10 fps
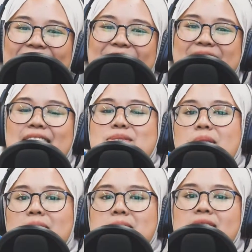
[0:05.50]
Okay guys,
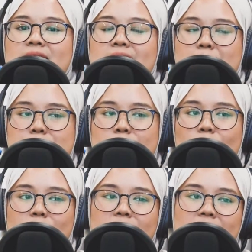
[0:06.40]
welcome to another episode
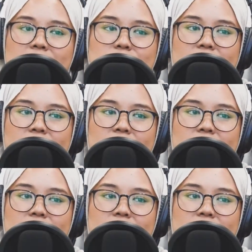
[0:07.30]
of the Halal